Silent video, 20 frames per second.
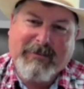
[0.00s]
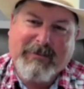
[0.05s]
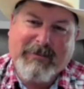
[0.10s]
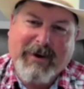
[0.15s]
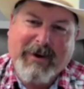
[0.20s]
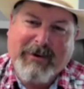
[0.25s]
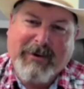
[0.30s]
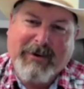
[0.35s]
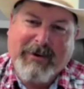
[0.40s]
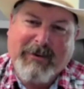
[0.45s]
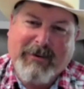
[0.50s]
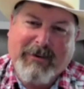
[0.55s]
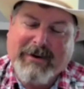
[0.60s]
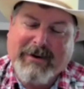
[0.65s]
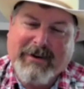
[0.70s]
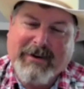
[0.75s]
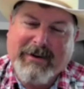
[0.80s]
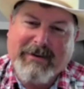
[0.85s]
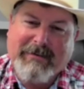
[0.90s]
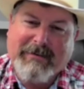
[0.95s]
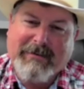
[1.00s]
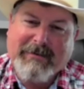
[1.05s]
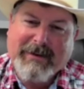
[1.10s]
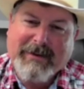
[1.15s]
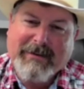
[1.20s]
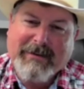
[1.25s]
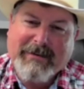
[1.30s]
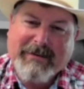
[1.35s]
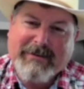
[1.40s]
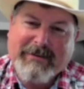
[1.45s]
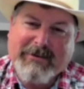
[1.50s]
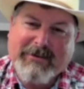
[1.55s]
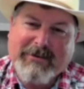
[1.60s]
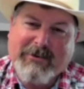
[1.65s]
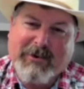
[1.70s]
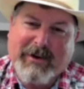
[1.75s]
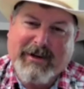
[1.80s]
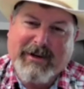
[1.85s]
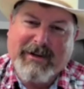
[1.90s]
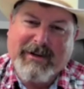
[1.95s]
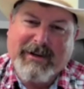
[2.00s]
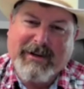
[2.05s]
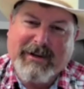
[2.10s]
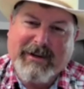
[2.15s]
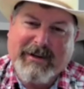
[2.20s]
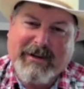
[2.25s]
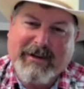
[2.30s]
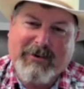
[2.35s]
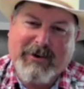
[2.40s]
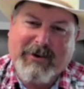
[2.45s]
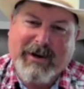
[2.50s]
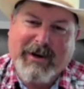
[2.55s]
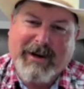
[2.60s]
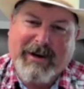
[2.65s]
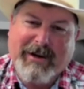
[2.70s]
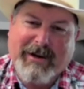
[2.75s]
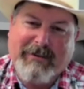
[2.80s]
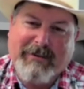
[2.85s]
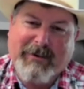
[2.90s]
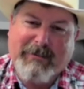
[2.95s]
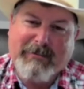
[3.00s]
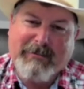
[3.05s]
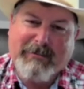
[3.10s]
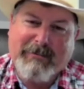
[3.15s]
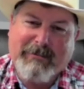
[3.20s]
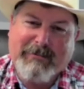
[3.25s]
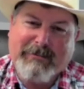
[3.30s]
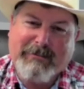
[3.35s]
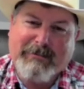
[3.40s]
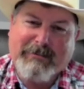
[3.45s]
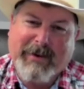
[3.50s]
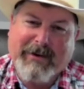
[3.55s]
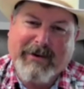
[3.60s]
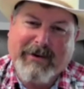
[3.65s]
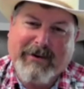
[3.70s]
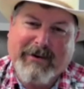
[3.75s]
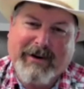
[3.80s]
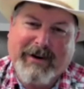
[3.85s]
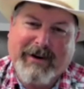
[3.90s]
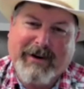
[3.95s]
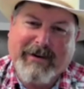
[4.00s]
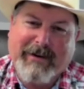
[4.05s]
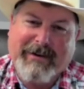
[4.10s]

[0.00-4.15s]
I wanted to drill in, for lack of a better